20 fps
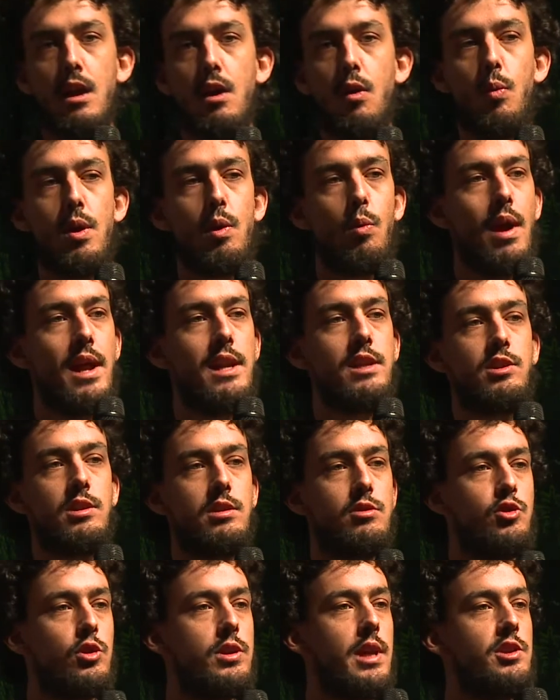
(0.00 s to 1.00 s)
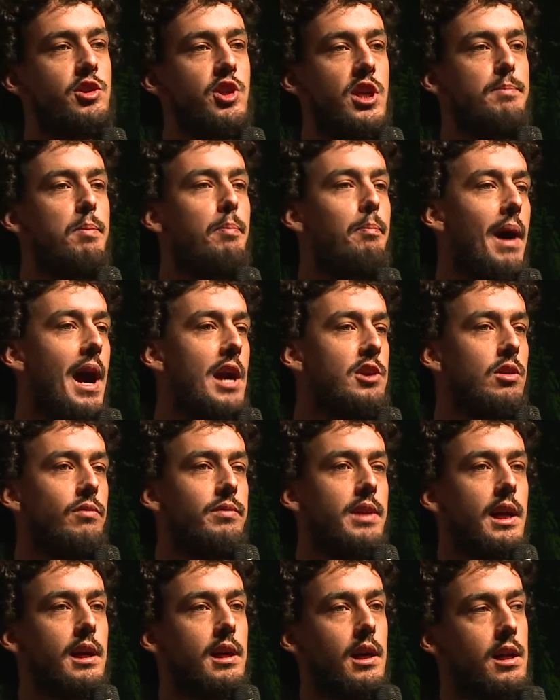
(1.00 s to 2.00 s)
We went to the deep part
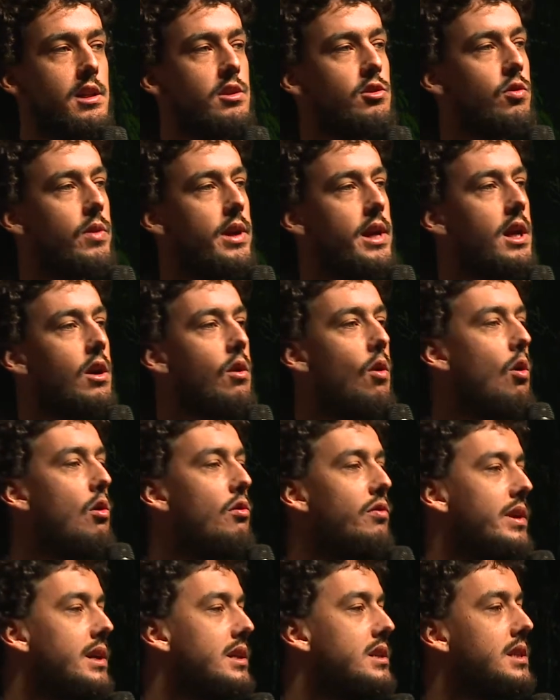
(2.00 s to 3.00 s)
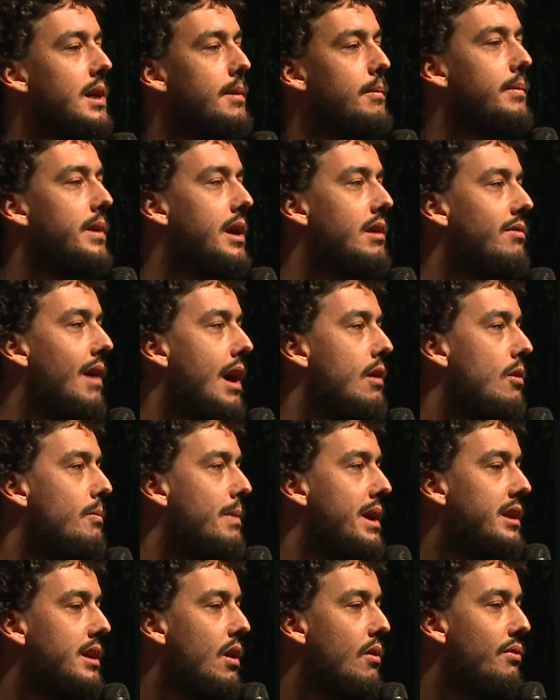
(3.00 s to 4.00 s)
of the country, covering some
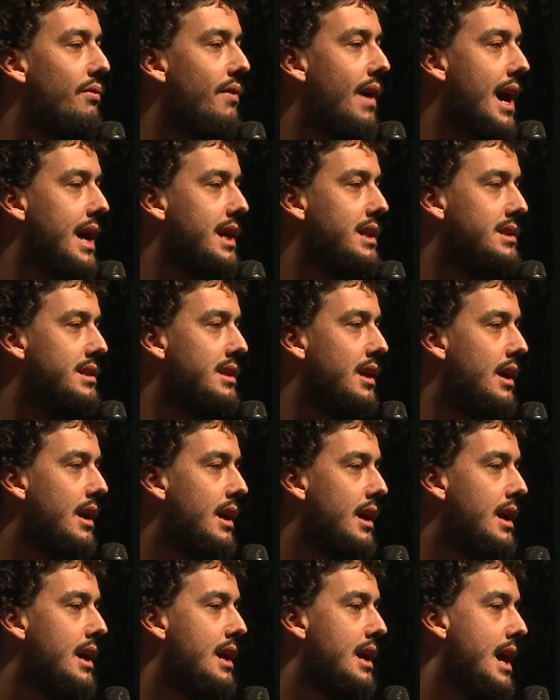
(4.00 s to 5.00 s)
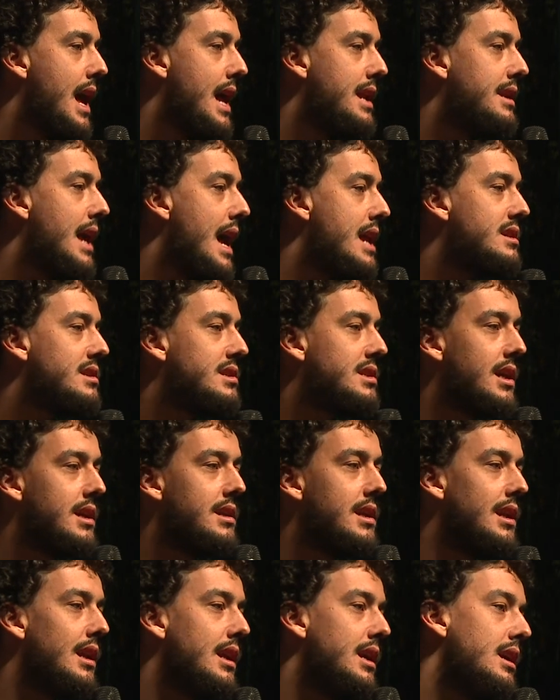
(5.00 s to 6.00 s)
environmental fights. And then
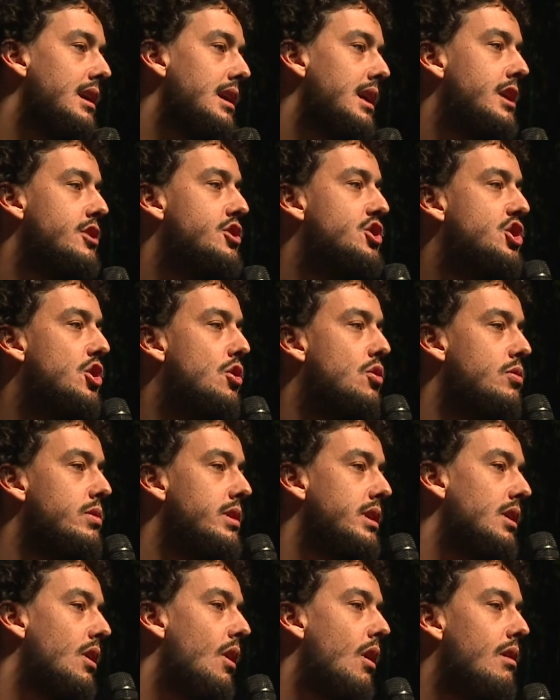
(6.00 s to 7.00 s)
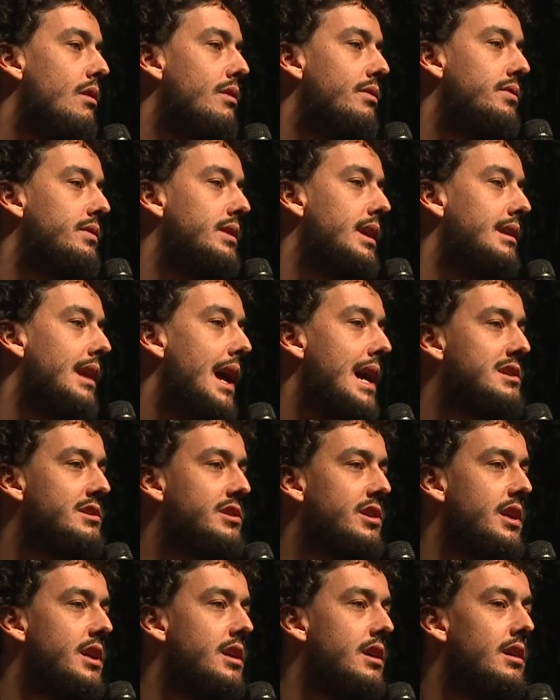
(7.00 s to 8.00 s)
suddenly, in June of the
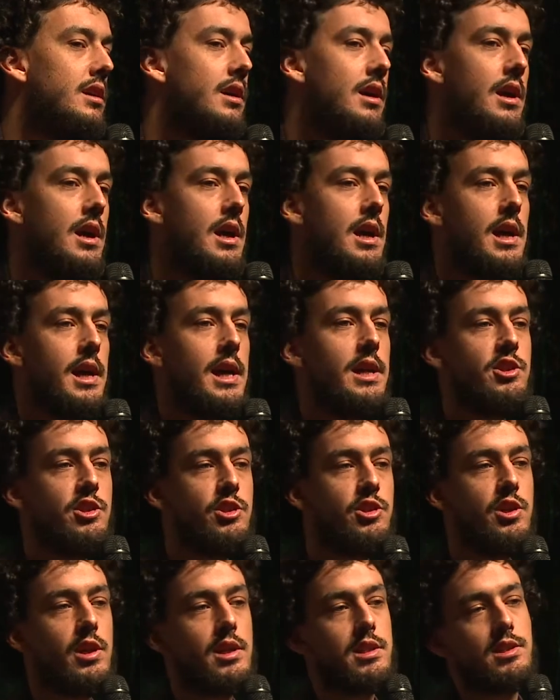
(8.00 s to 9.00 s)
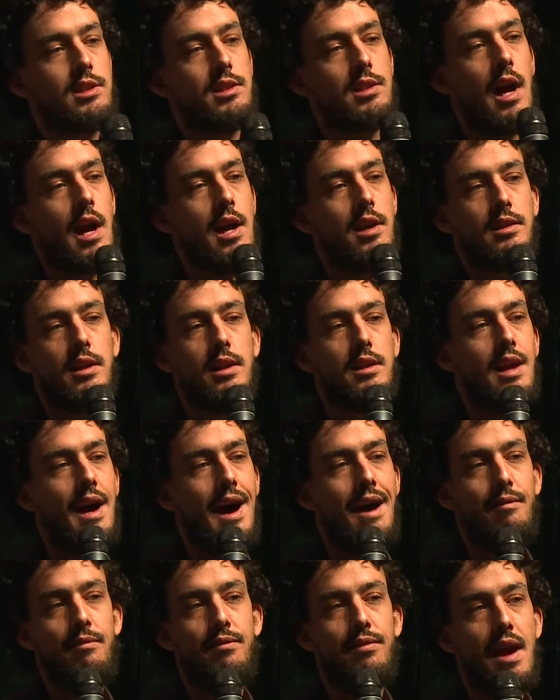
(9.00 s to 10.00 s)
last year, it just started
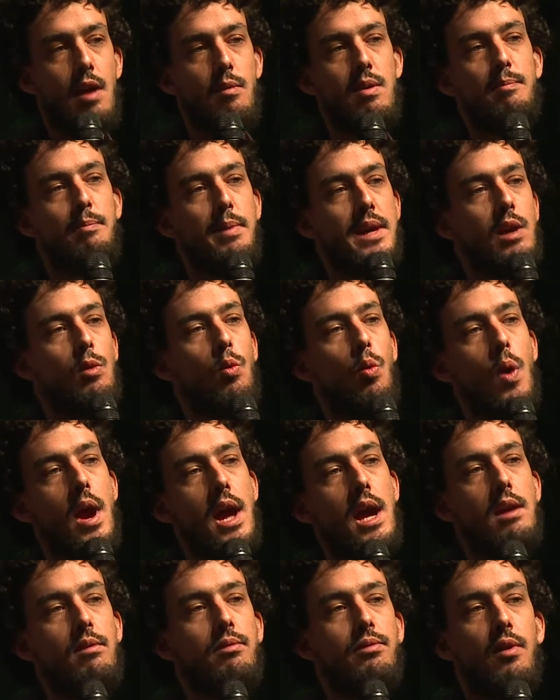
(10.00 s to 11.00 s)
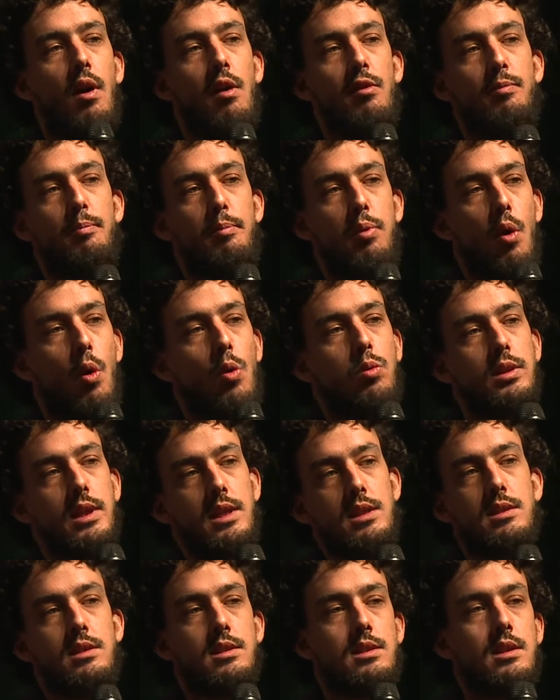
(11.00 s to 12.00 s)
a very big wave of
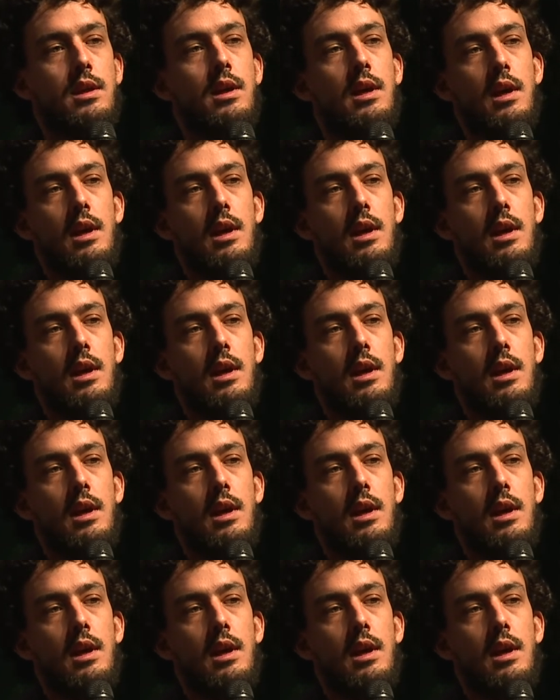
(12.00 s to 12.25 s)
protests.